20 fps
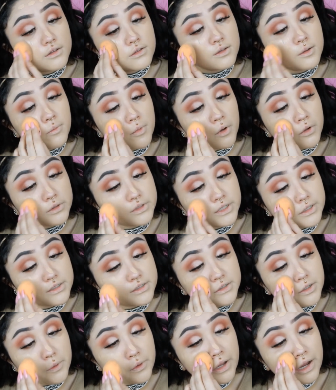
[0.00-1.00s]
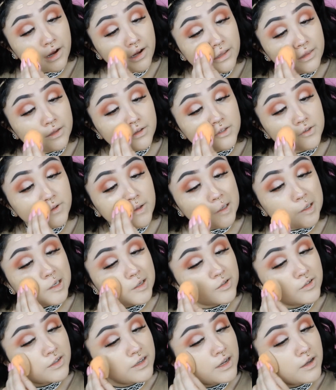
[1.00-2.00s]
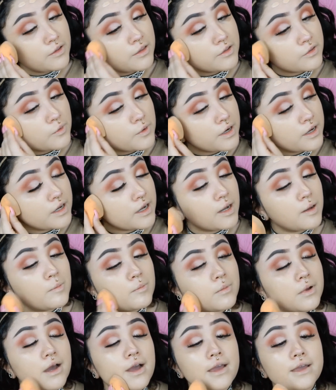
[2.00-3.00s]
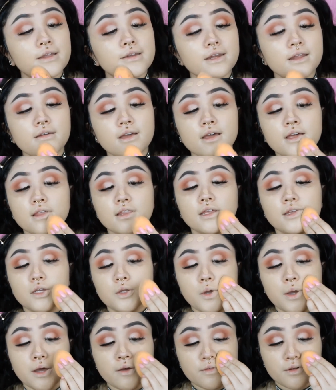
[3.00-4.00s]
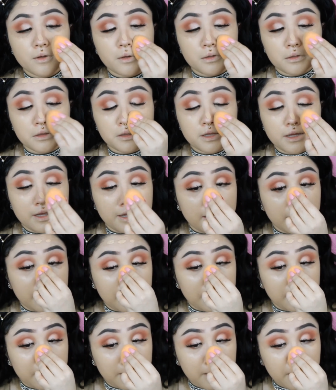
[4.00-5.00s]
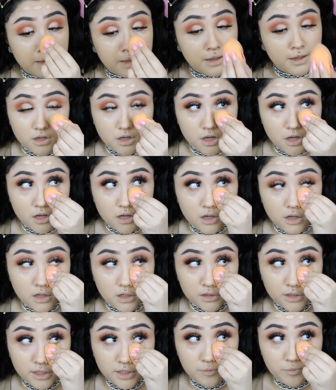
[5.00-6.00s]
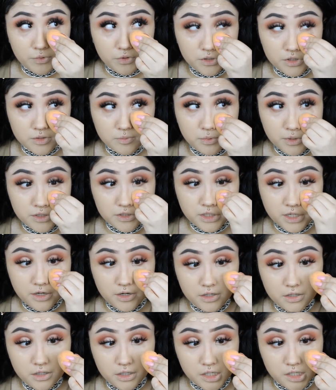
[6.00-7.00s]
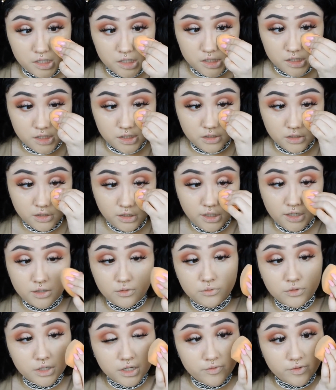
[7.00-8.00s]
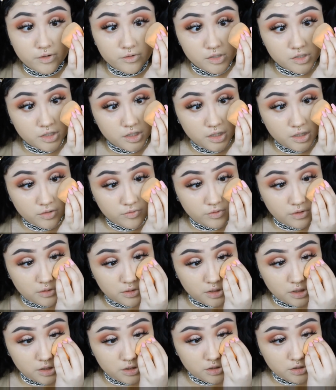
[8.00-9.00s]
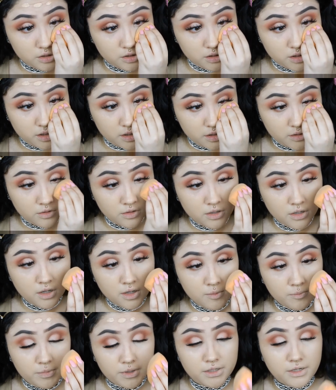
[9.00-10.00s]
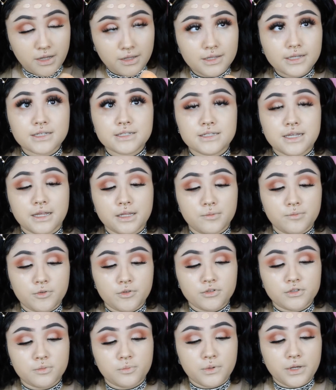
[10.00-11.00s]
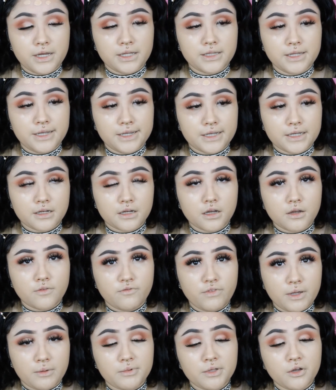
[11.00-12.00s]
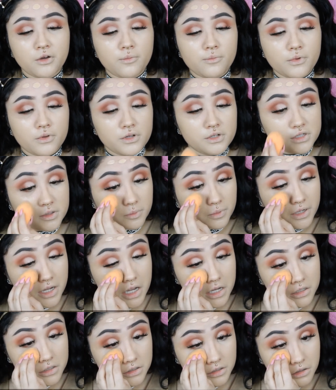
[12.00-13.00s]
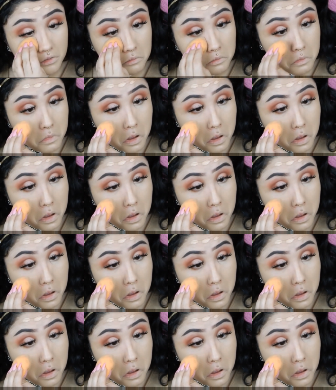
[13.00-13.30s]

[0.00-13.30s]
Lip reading: Some Ultas do carry this foundation now. That's where I got mine. They do have it online. A lot of beauty supplies carry the concealer. I don't think I've ever seen the foundation there, but not like Sally Beauty Supply, like family-owned beauty supplies.